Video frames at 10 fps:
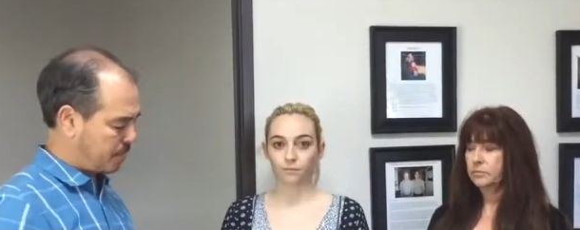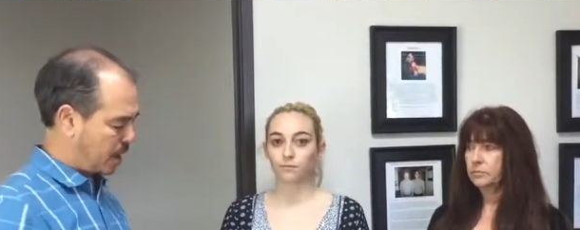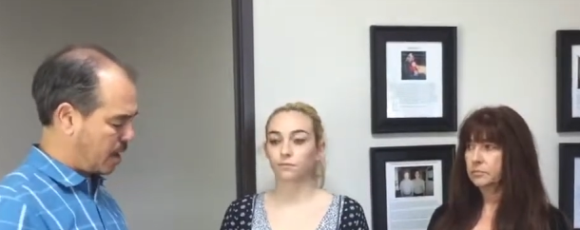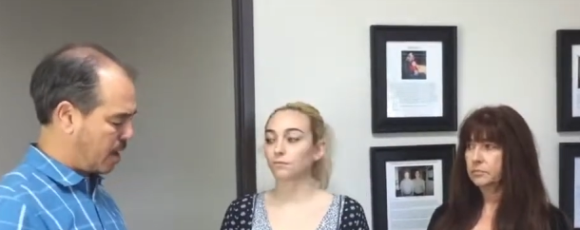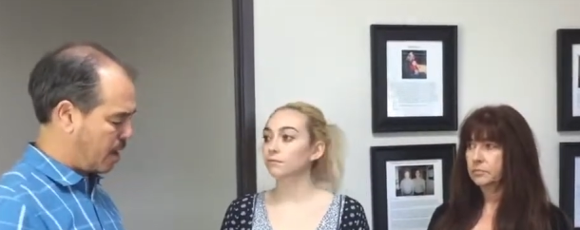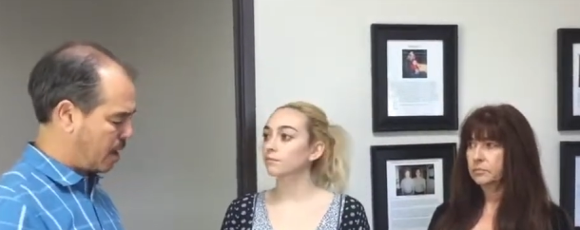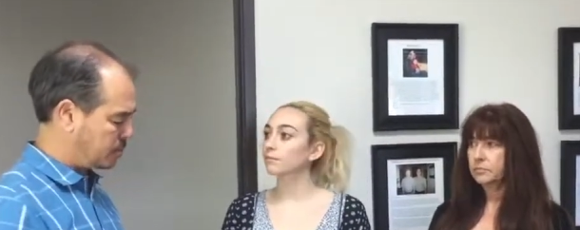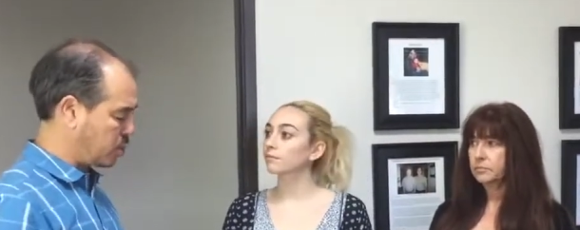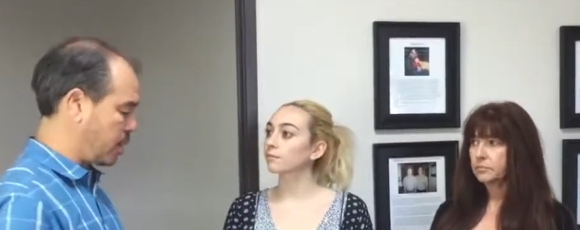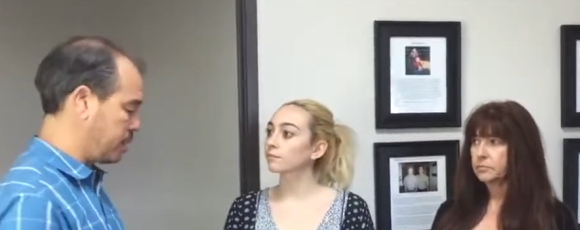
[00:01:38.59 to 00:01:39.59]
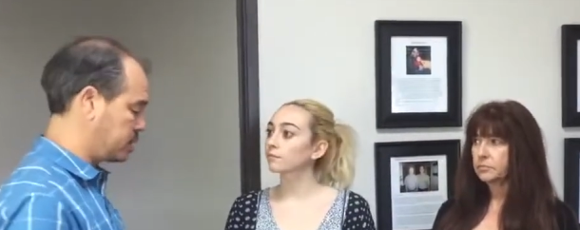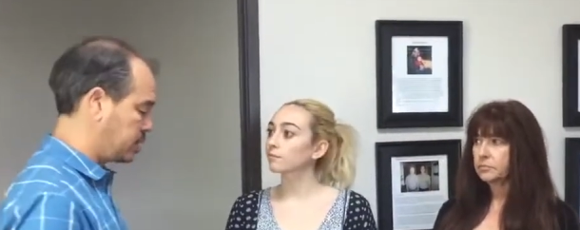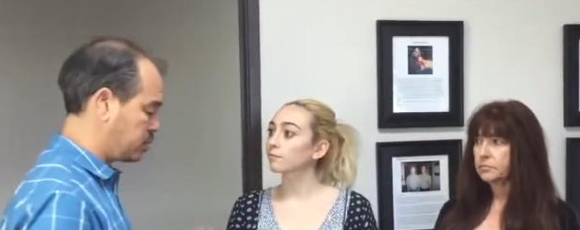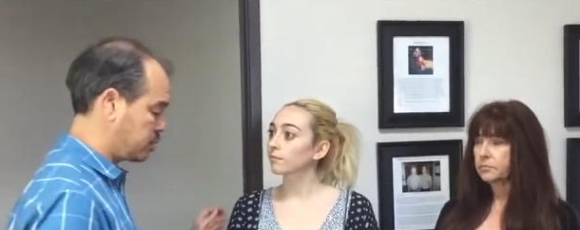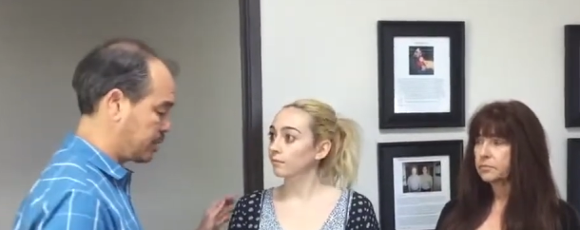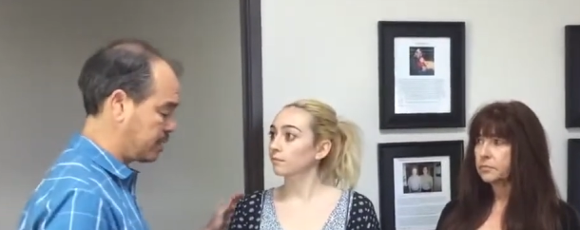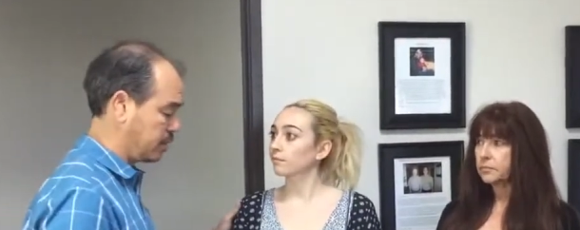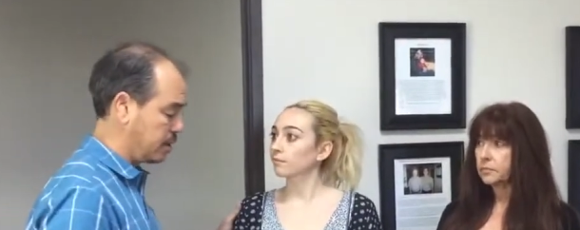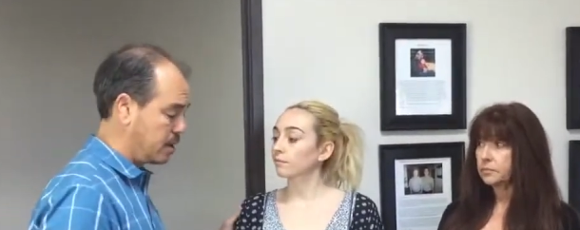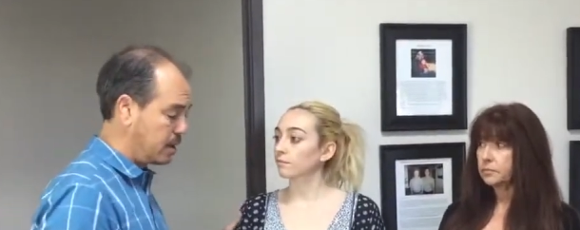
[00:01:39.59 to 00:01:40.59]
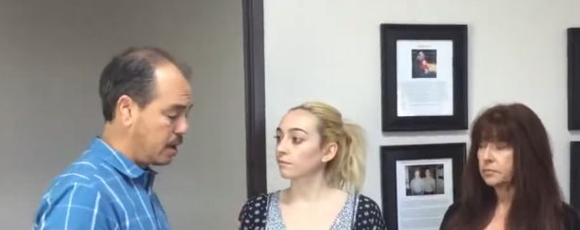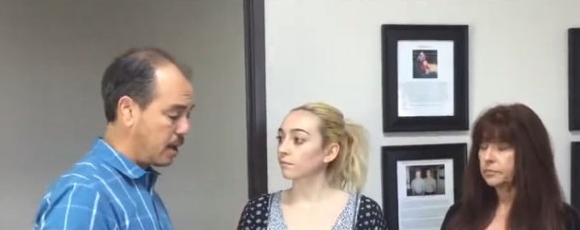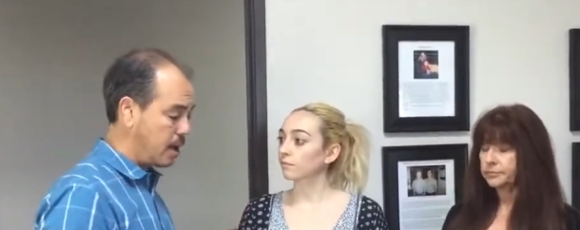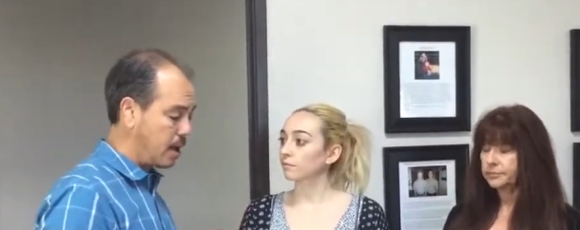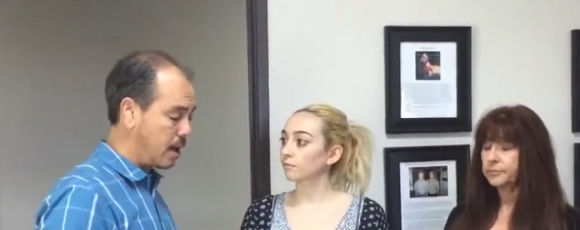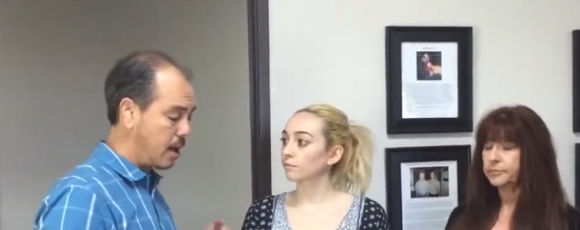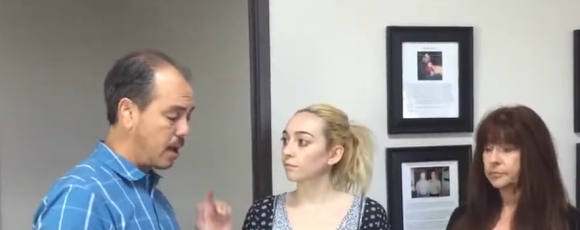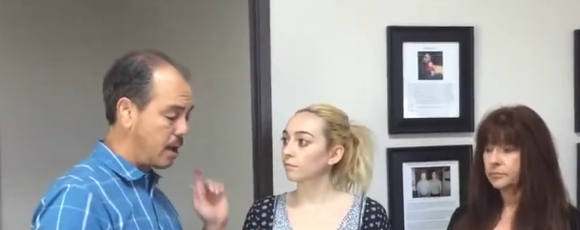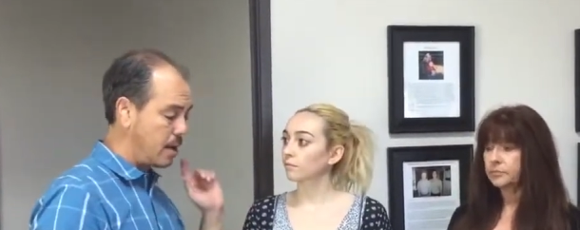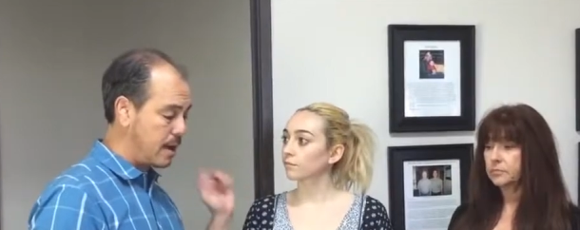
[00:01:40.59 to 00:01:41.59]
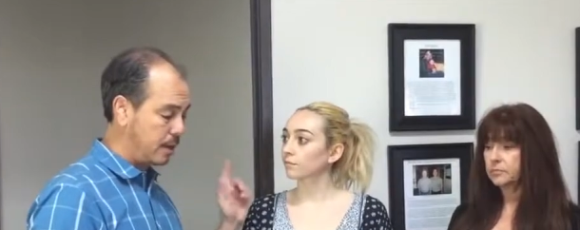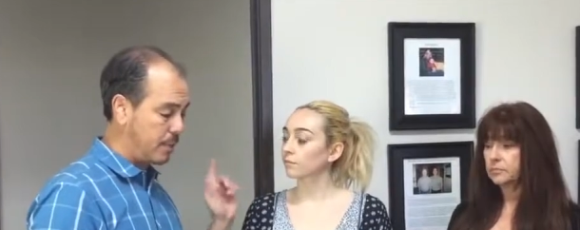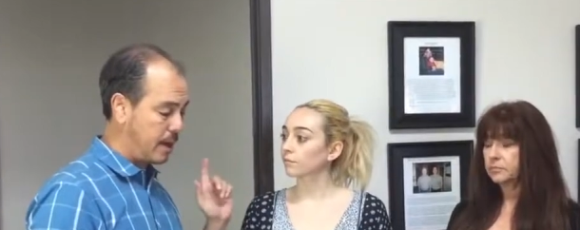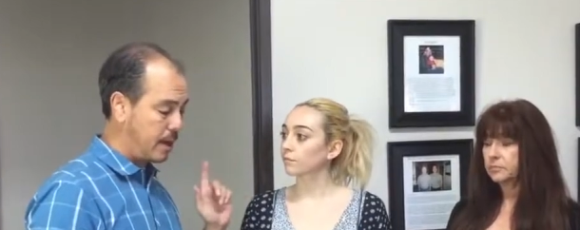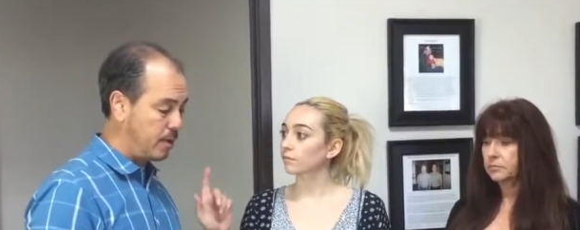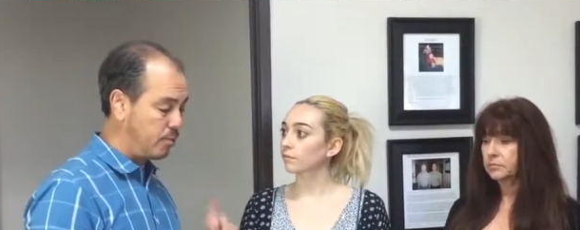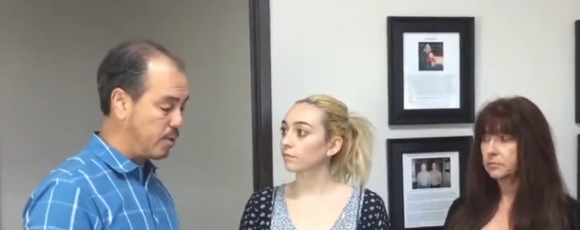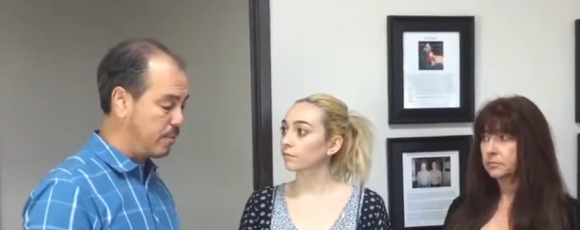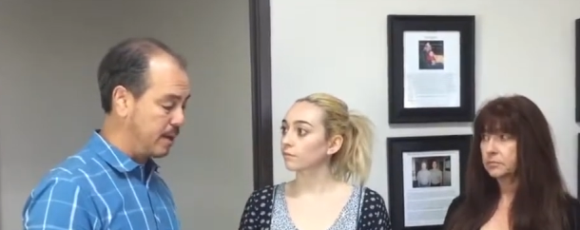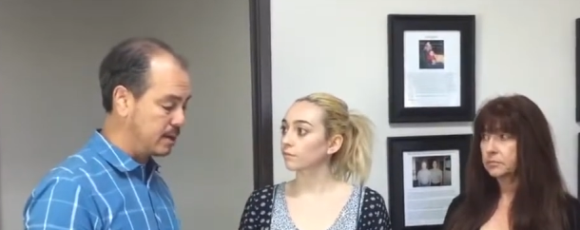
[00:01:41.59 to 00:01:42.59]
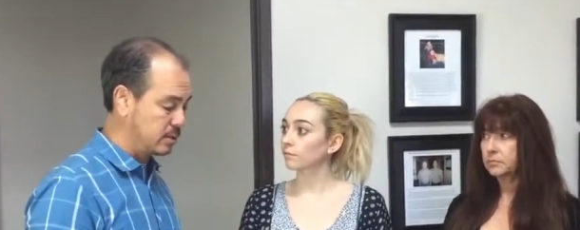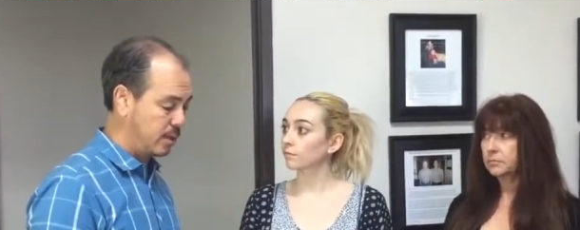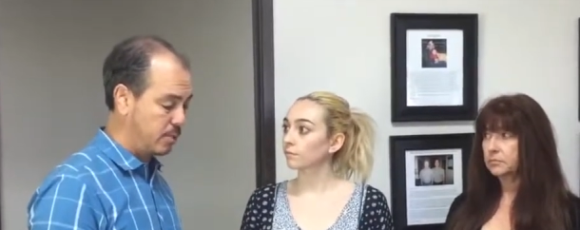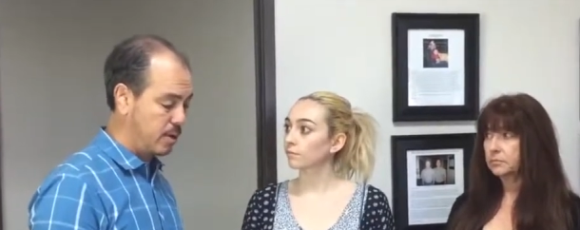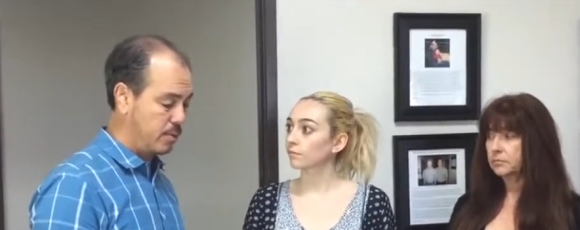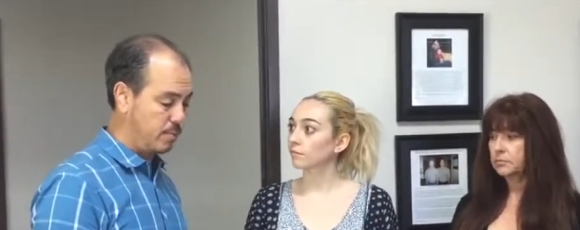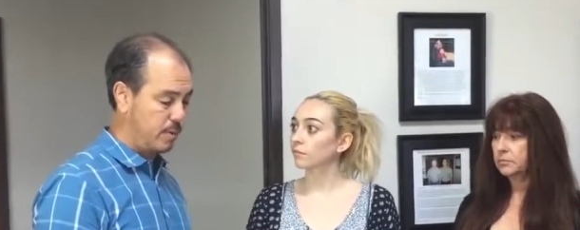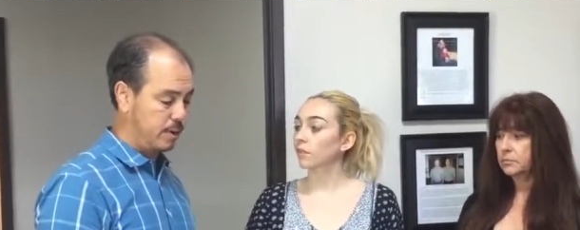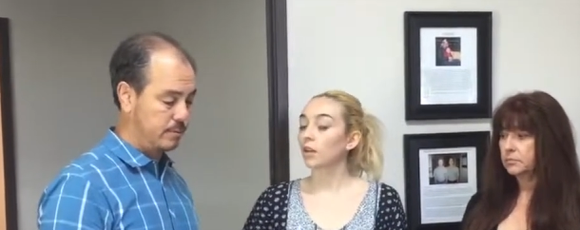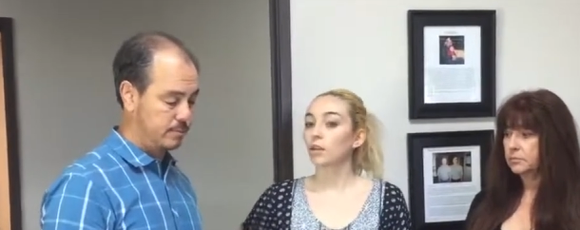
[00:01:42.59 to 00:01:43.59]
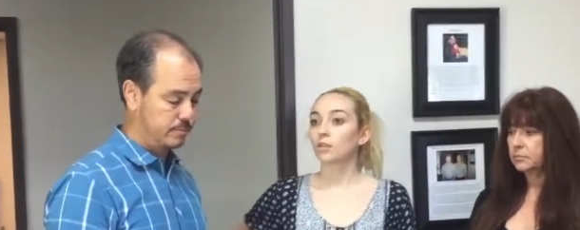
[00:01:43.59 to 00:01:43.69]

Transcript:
Speaker 1: Um, so, anyways, a seizure is a big deal. Uh, neck pain, rib pain. Tell us about your rib pain.